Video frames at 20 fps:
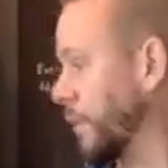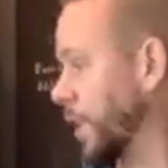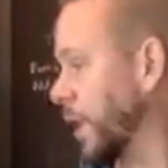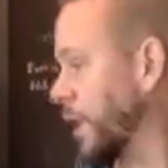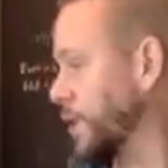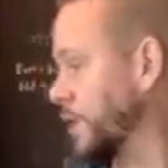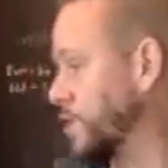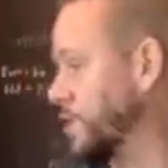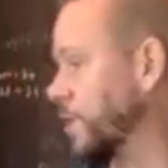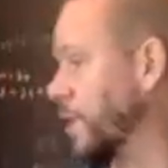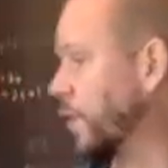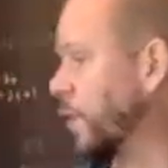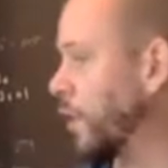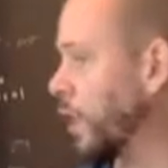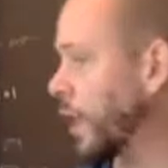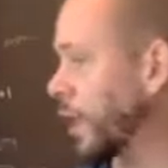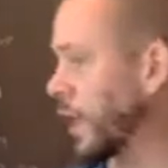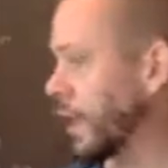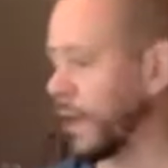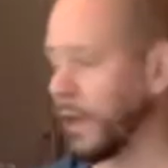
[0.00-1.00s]
And so,
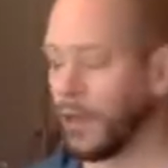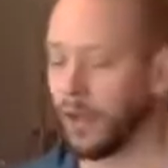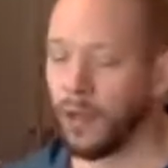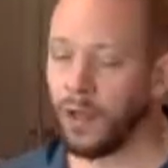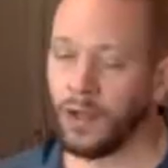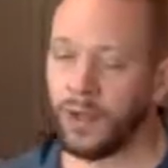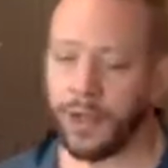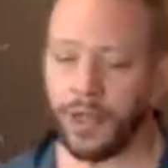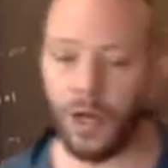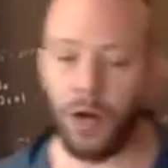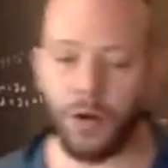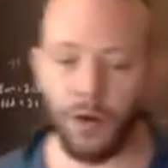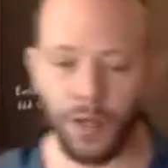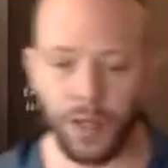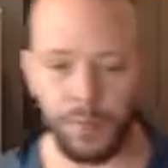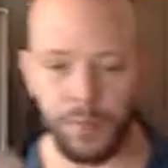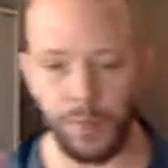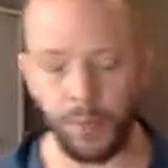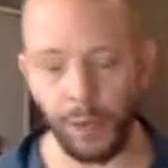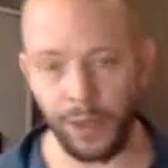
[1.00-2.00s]

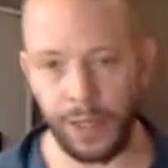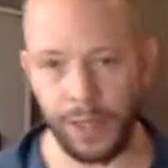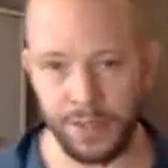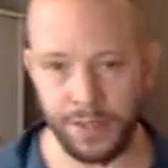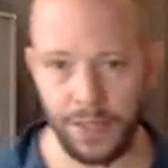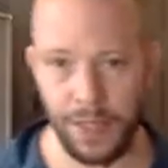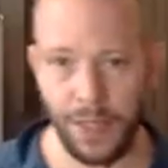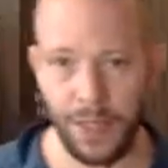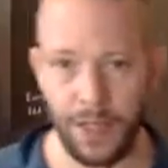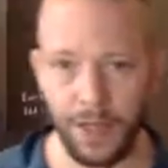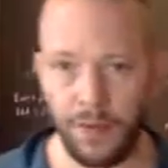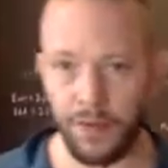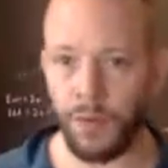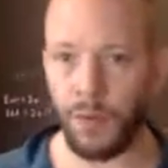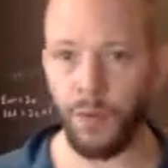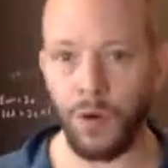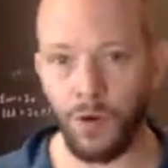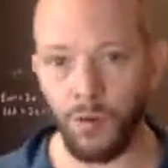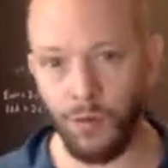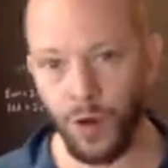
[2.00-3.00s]
if people get excited, they
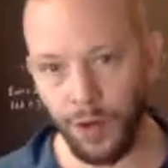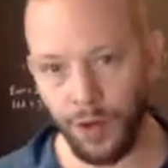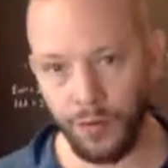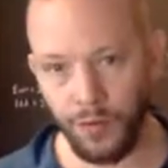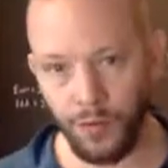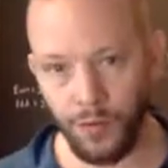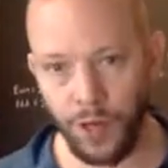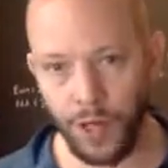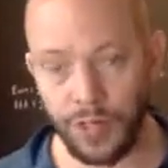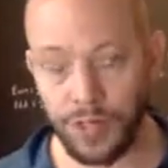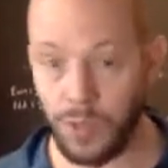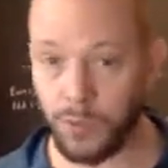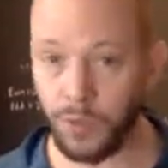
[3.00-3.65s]
want to run on the range.